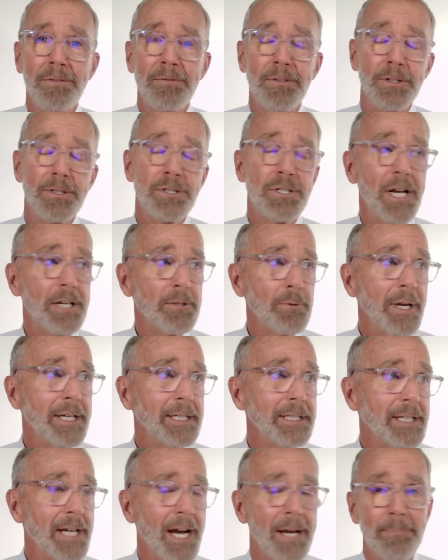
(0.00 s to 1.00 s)
for
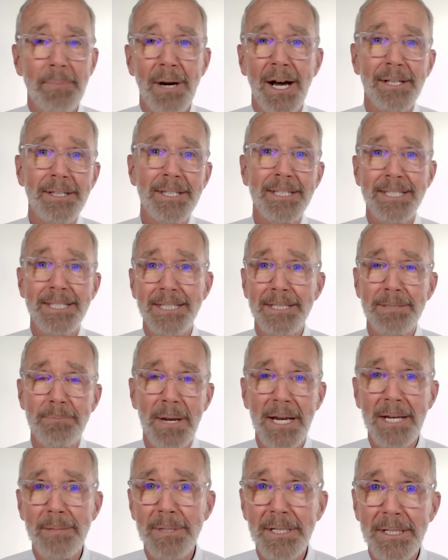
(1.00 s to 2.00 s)
generating hypotheses,
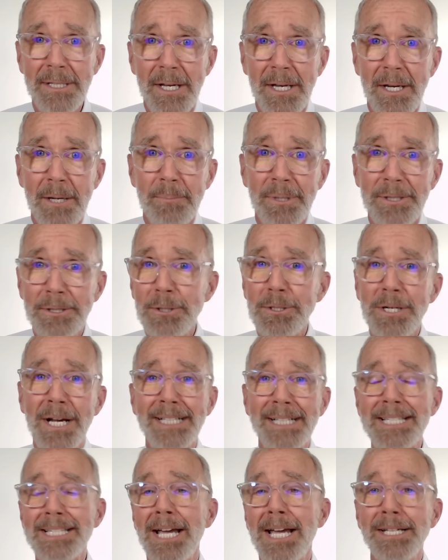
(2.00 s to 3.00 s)
maybe, but they're
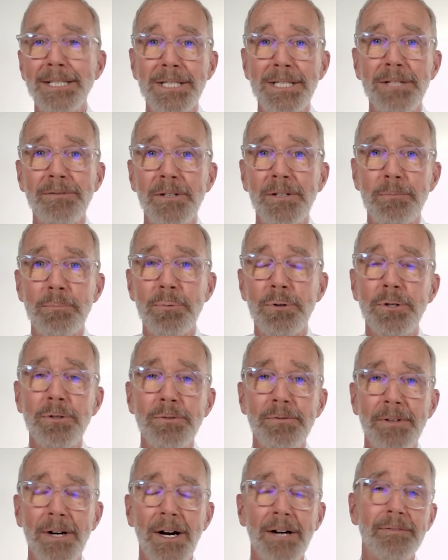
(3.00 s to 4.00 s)
not scientific
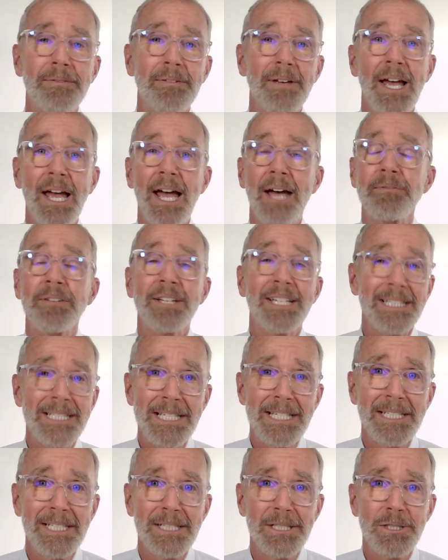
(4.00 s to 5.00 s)
proof of
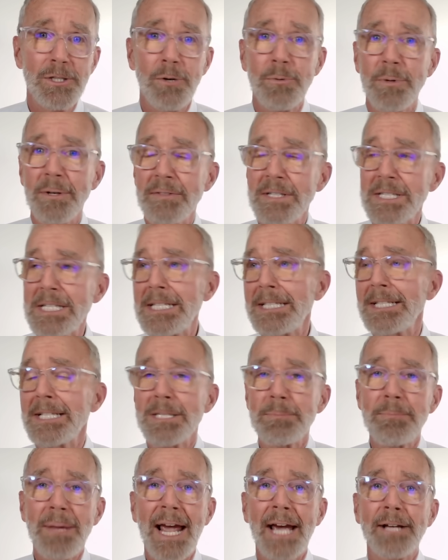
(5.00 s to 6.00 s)
efficacy. So we've seen
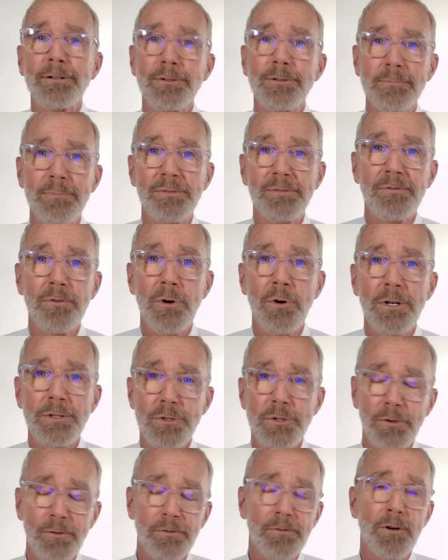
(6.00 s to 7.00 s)
this pattern before.
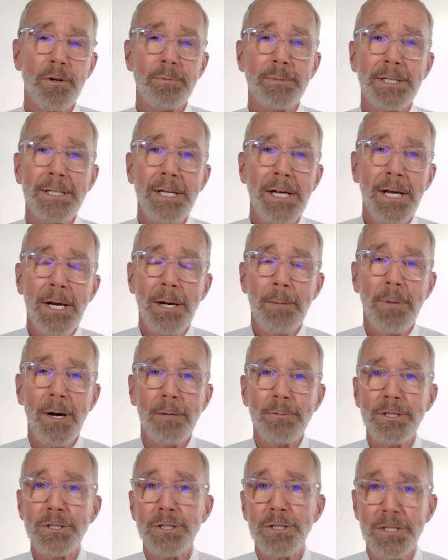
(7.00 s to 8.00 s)
Joel Fuhrman
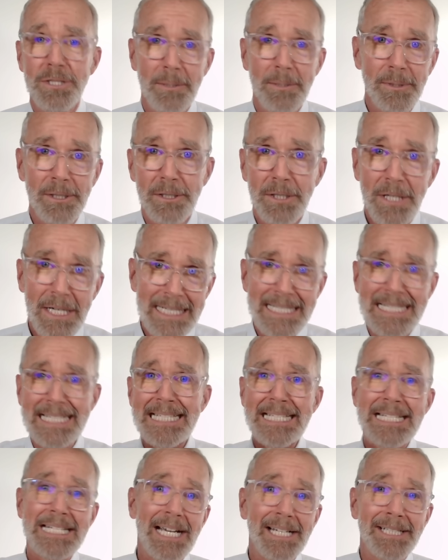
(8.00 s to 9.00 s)
published a similar
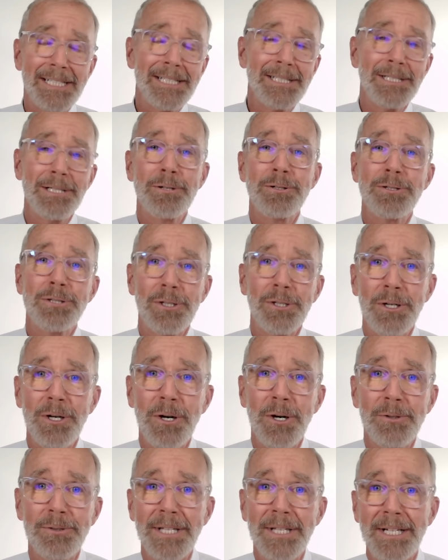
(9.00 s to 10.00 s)
study years
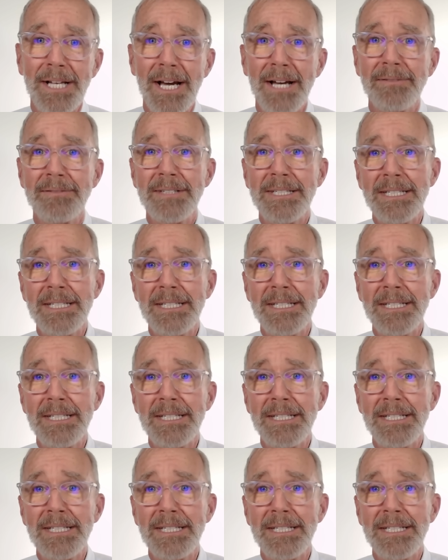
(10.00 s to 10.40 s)
ago that I've